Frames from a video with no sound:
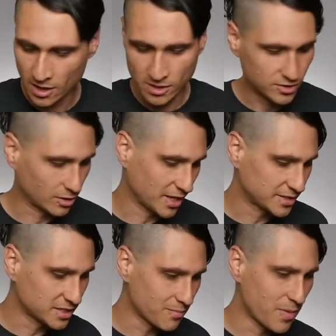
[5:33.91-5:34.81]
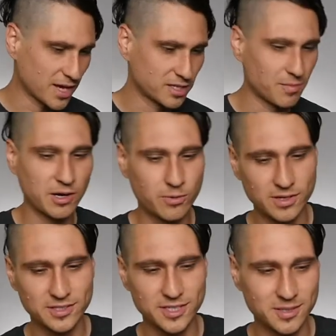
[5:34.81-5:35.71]
So let's get back to my
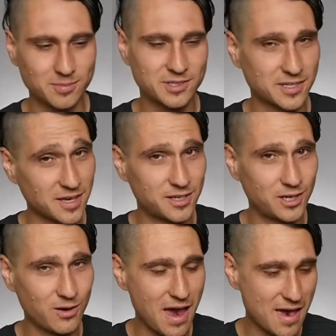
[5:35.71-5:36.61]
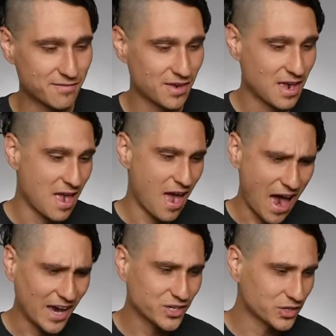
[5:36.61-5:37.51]
criticisms, because I do have
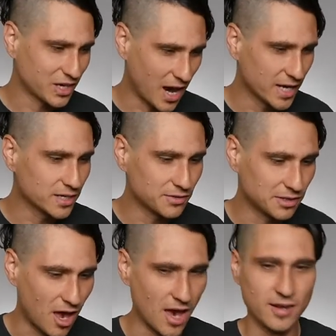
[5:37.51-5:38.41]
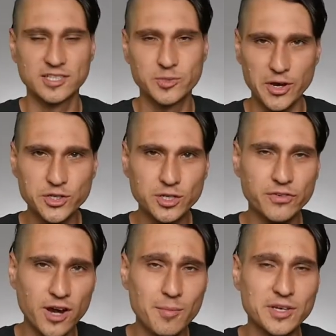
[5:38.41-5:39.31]
actually kind of a lot, especially
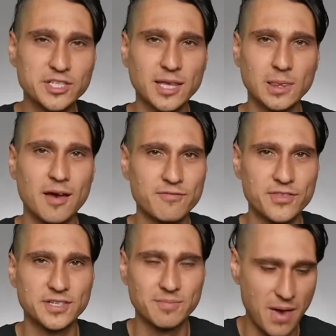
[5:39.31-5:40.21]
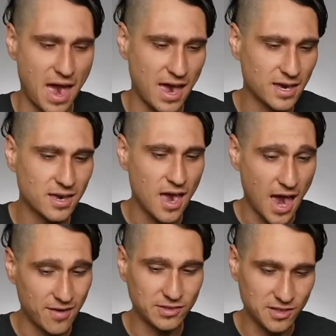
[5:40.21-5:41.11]
for how much I love this bag. I
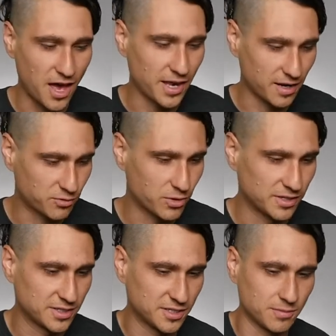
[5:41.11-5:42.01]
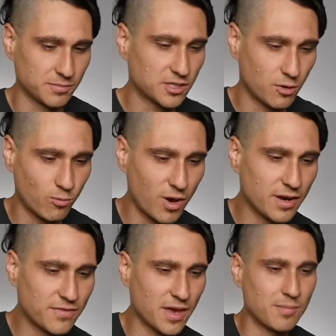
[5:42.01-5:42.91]
have a lot of criticism. So one
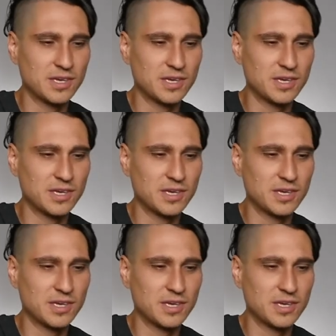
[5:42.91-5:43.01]
of them